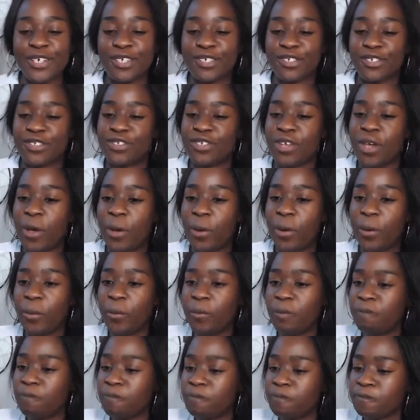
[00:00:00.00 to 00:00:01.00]

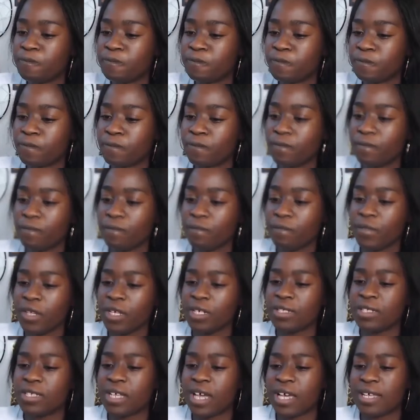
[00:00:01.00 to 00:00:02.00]
So
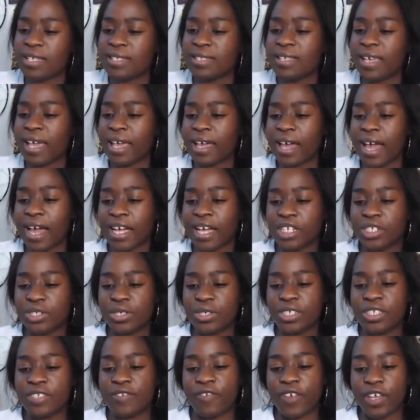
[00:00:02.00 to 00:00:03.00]
it says,
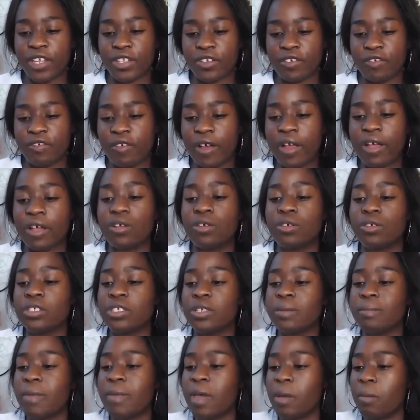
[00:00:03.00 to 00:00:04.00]
psychiatrist Victor Frankl's
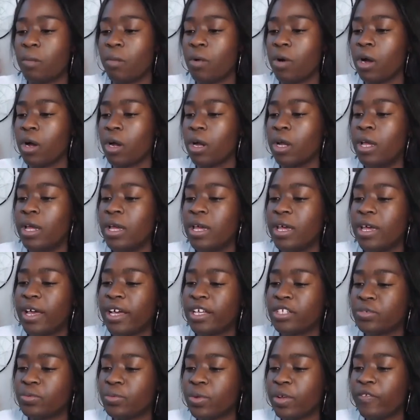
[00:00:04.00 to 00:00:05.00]
memoir
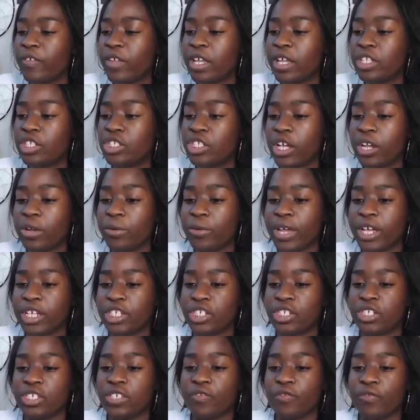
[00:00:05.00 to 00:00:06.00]
has riveted
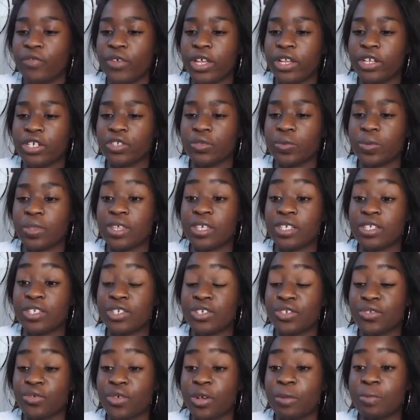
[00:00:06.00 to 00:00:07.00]
generations of readers with its
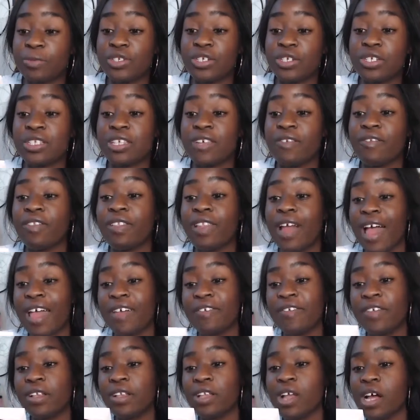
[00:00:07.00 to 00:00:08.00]
descriptions of
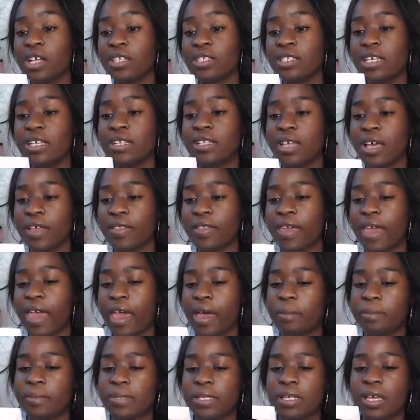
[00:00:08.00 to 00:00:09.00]
life in Nazi death
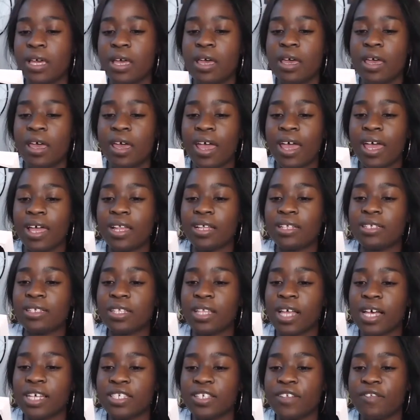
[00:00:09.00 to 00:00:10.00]
camps and its
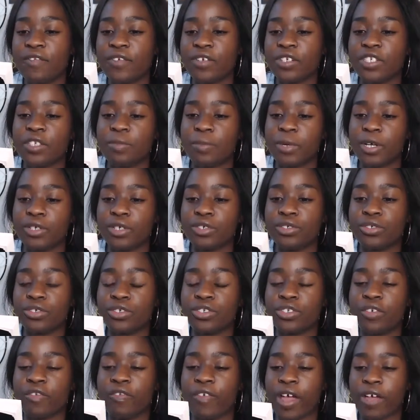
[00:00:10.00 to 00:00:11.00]
lesson for spiritual
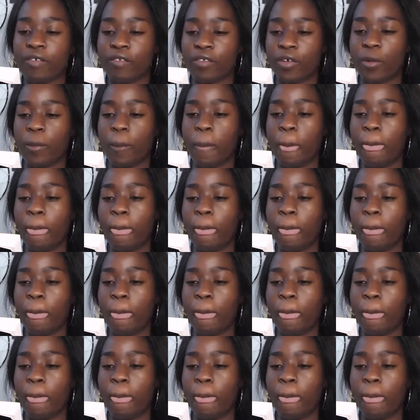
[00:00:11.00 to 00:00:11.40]
survival.